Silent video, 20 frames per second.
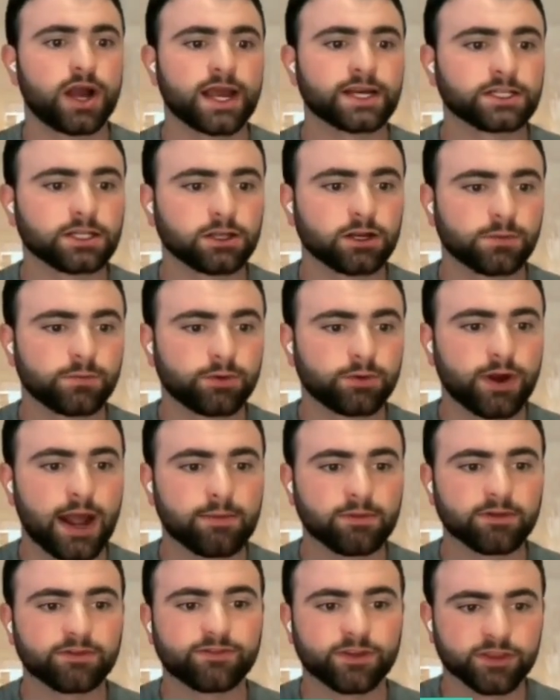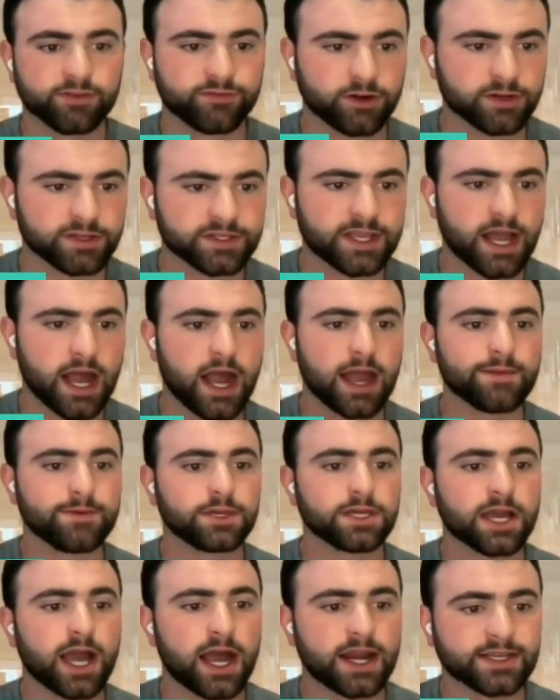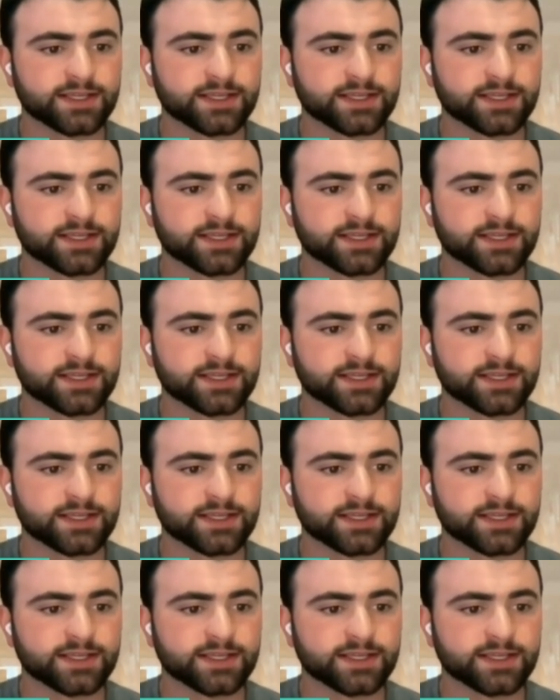you're trying to learn Parabola for the first time.